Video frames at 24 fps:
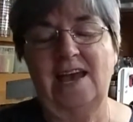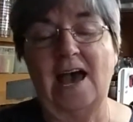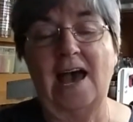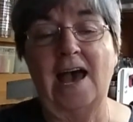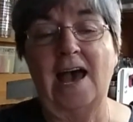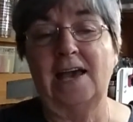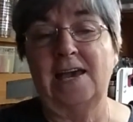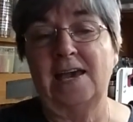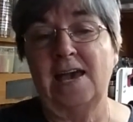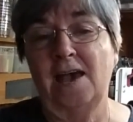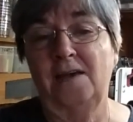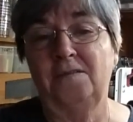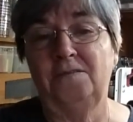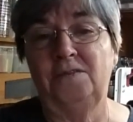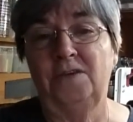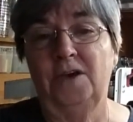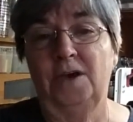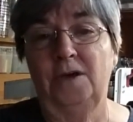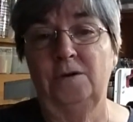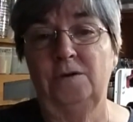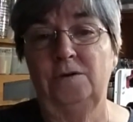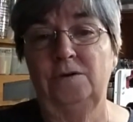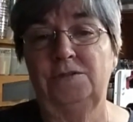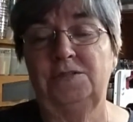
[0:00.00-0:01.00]
I have
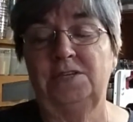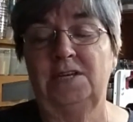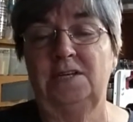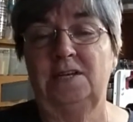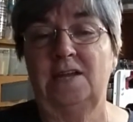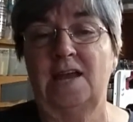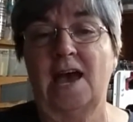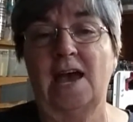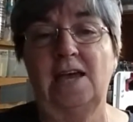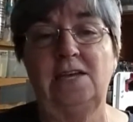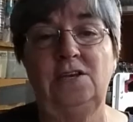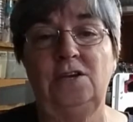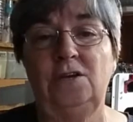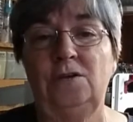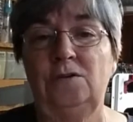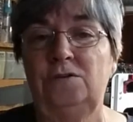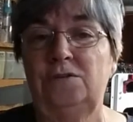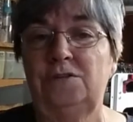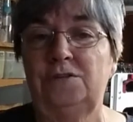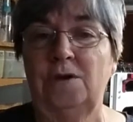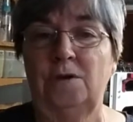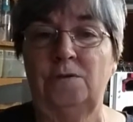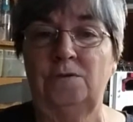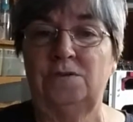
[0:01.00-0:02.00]
those and I
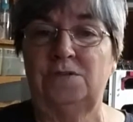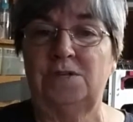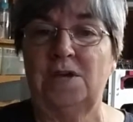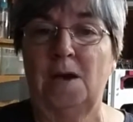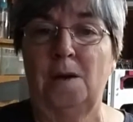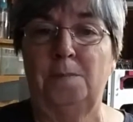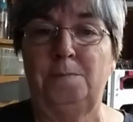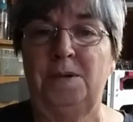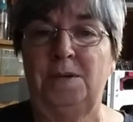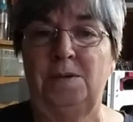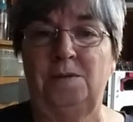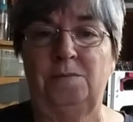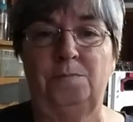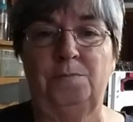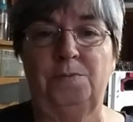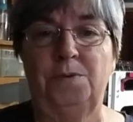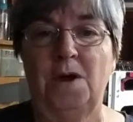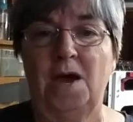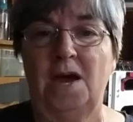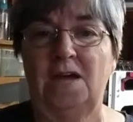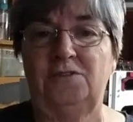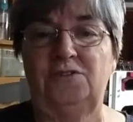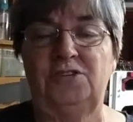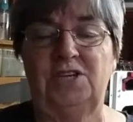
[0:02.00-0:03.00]
use those up in
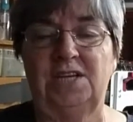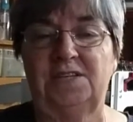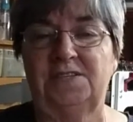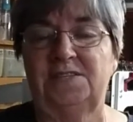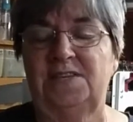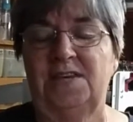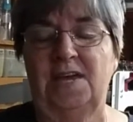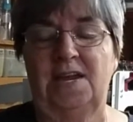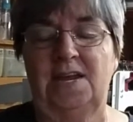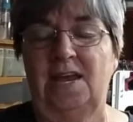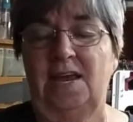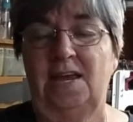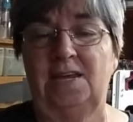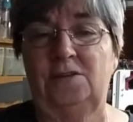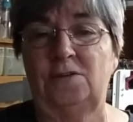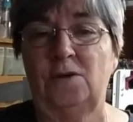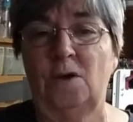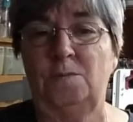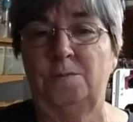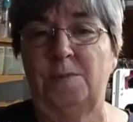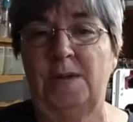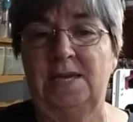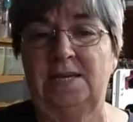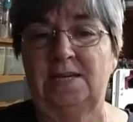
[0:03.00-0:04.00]
projects that
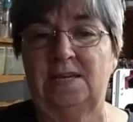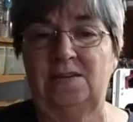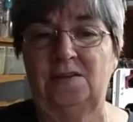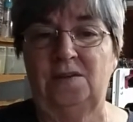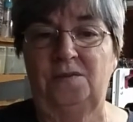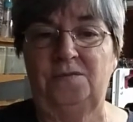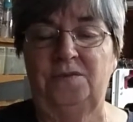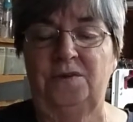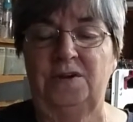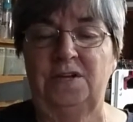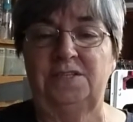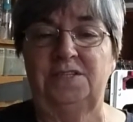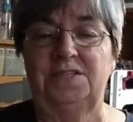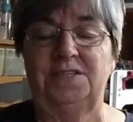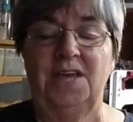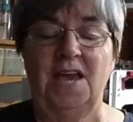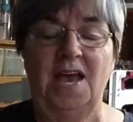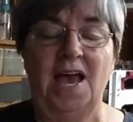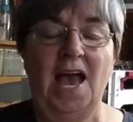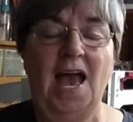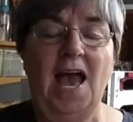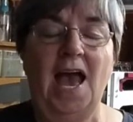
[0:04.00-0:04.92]
don't make a difference.